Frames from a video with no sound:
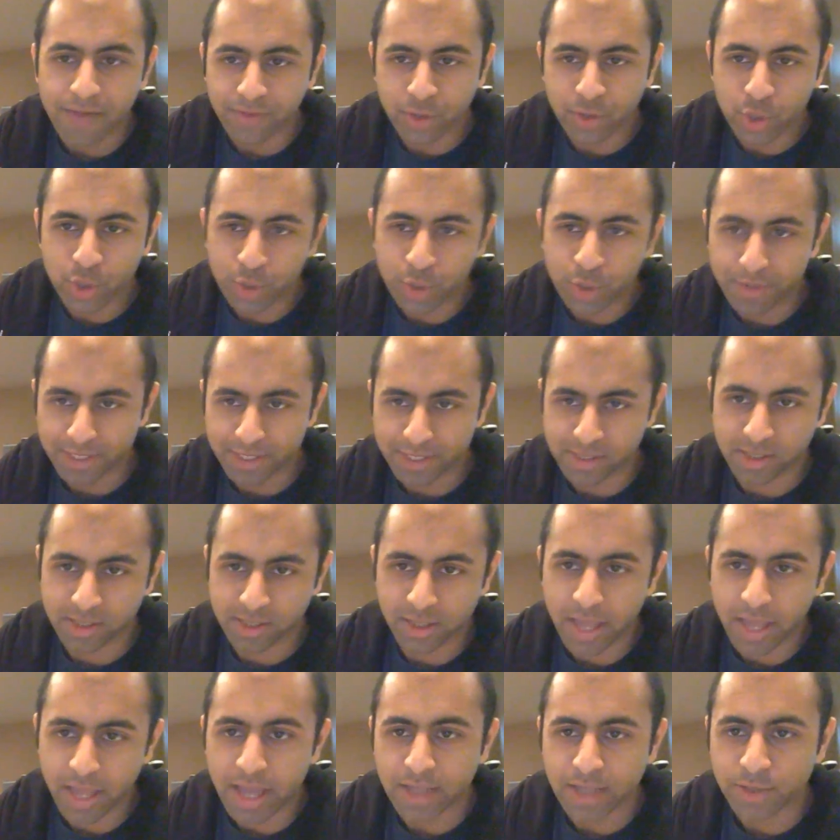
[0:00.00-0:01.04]
YouTube has a
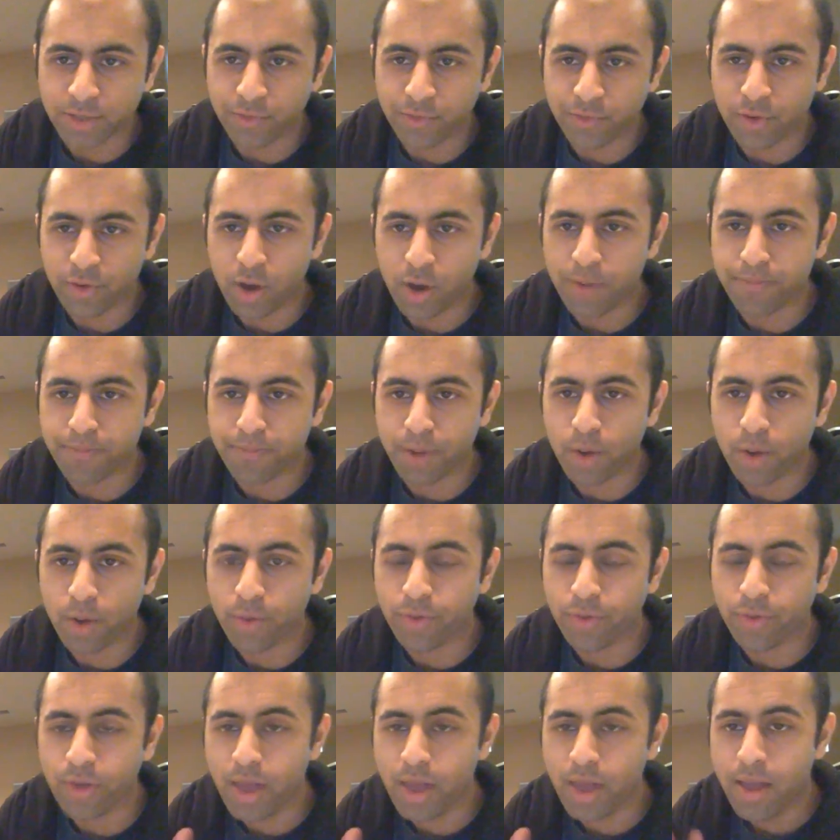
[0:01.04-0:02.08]
delay, so if you're on
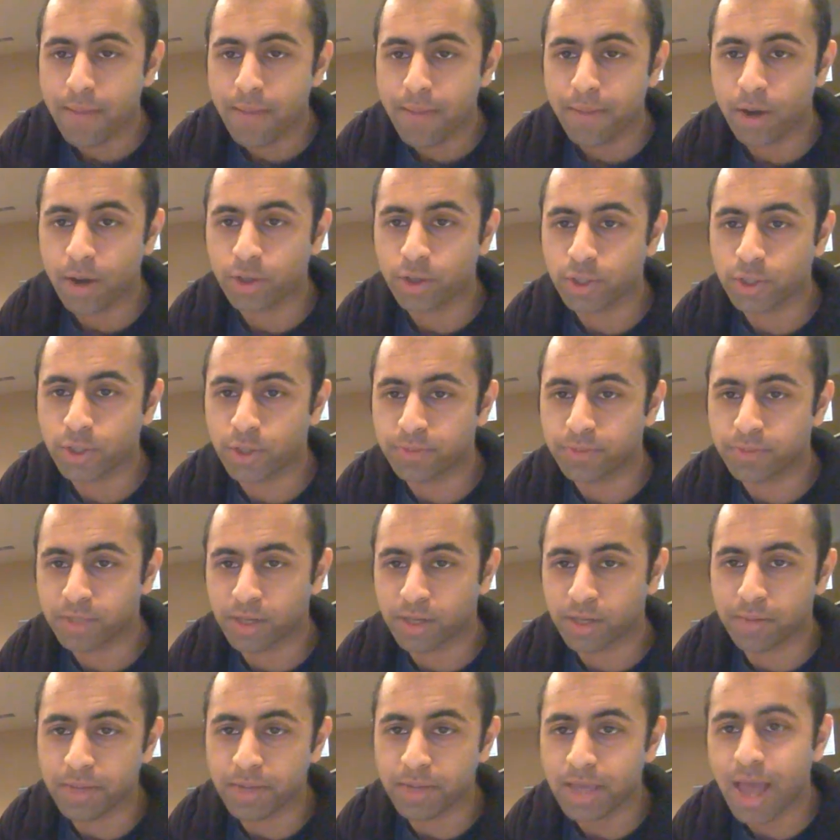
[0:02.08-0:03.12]
both, Periscope's
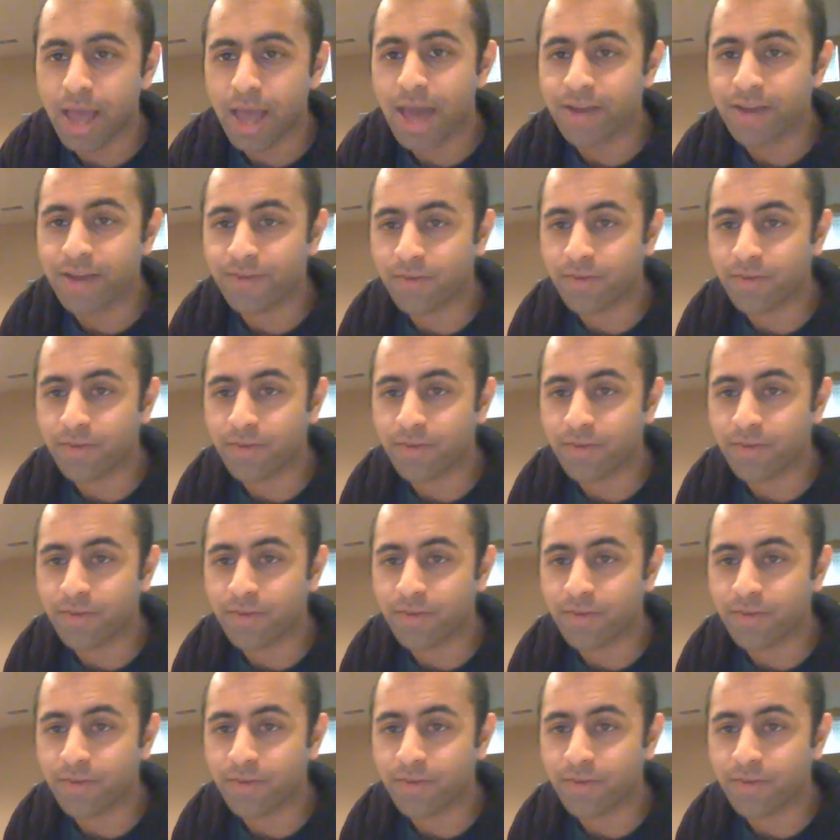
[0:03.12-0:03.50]
going to be ahead of